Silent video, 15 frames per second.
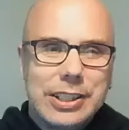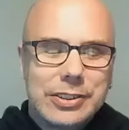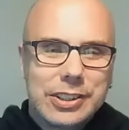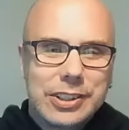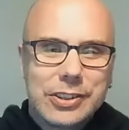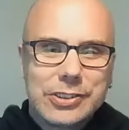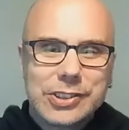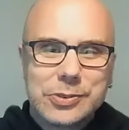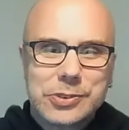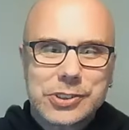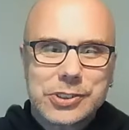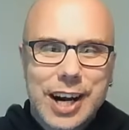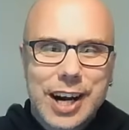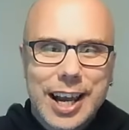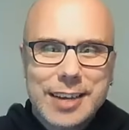you can go
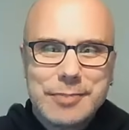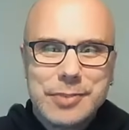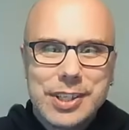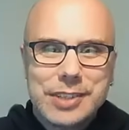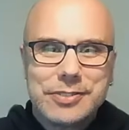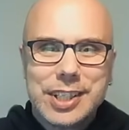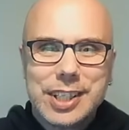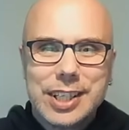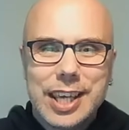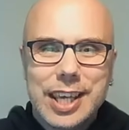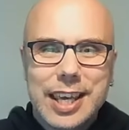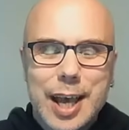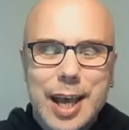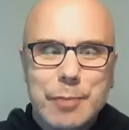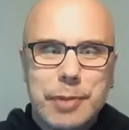subscribe the NVIDIA
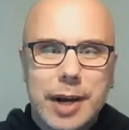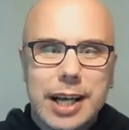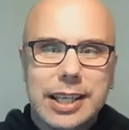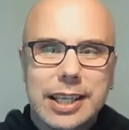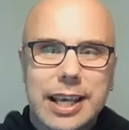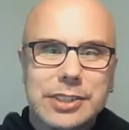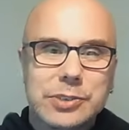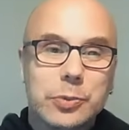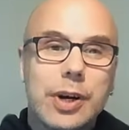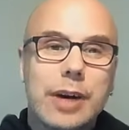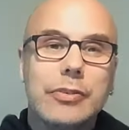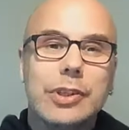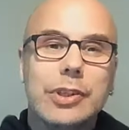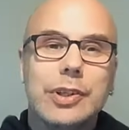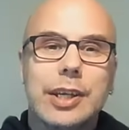AI podcast
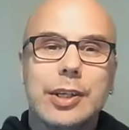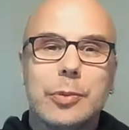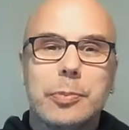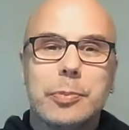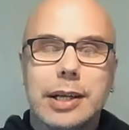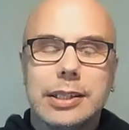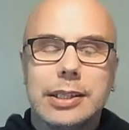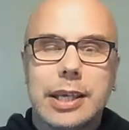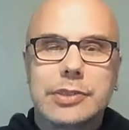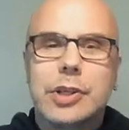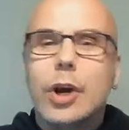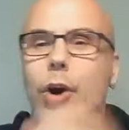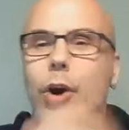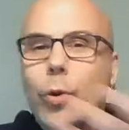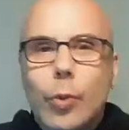wherever you get your podcast.
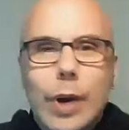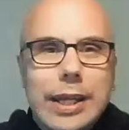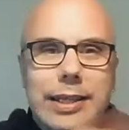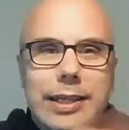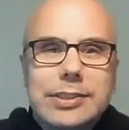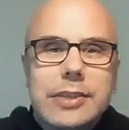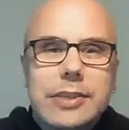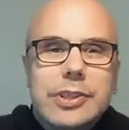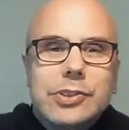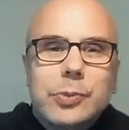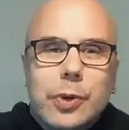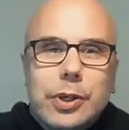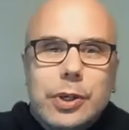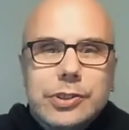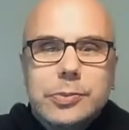Right next to this
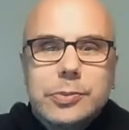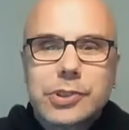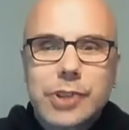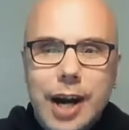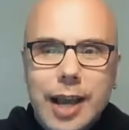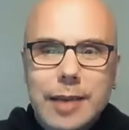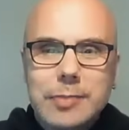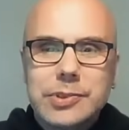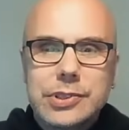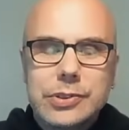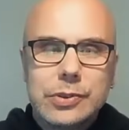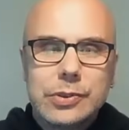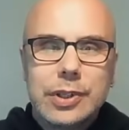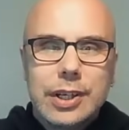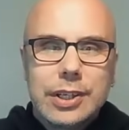one, subscribe
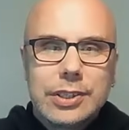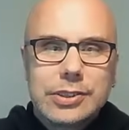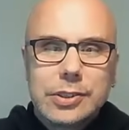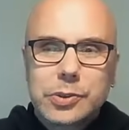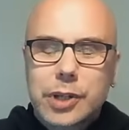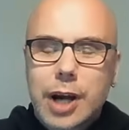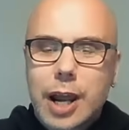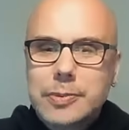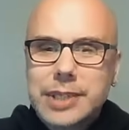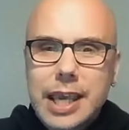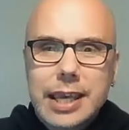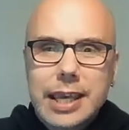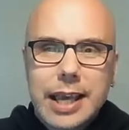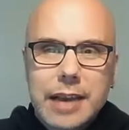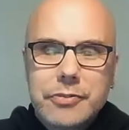to
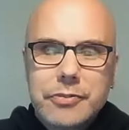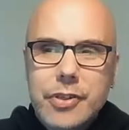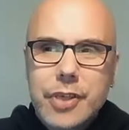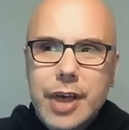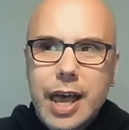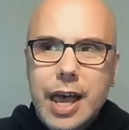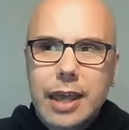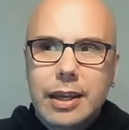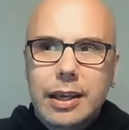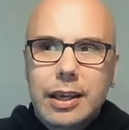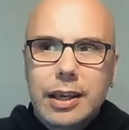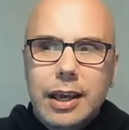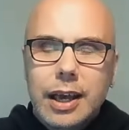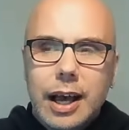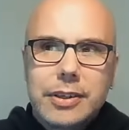AI for that.
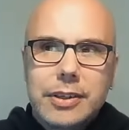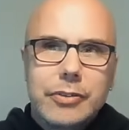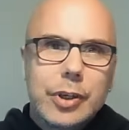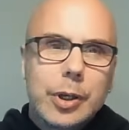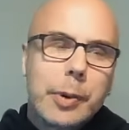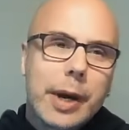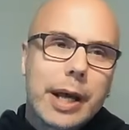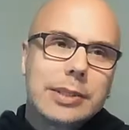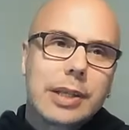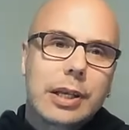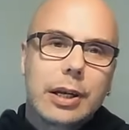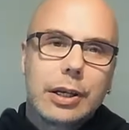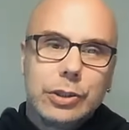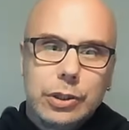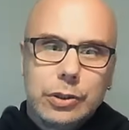The NVIDIA pod's not
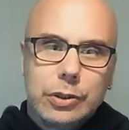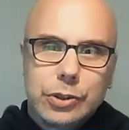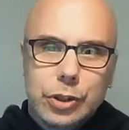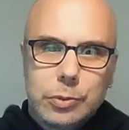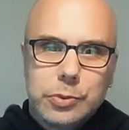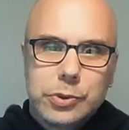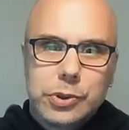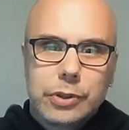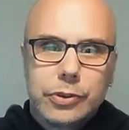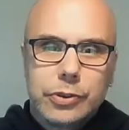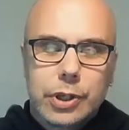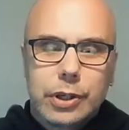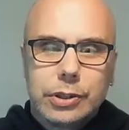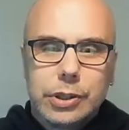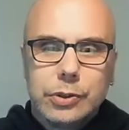on YouTube, so if
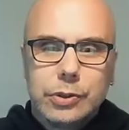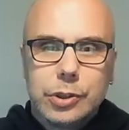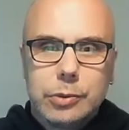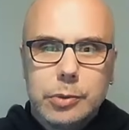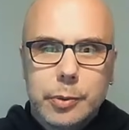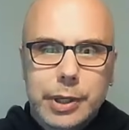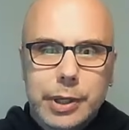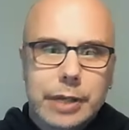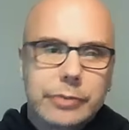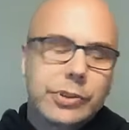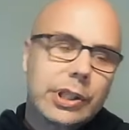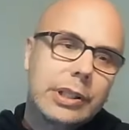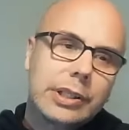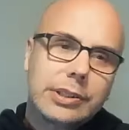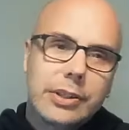you're on YouTube, you might have to
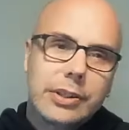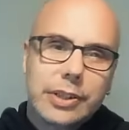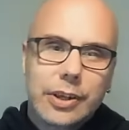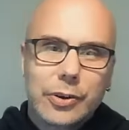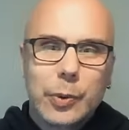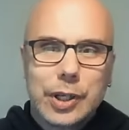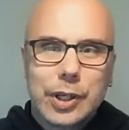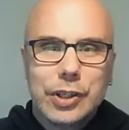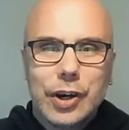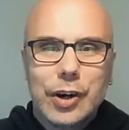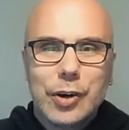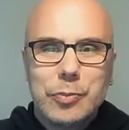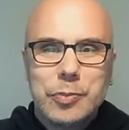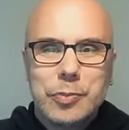click to the other window.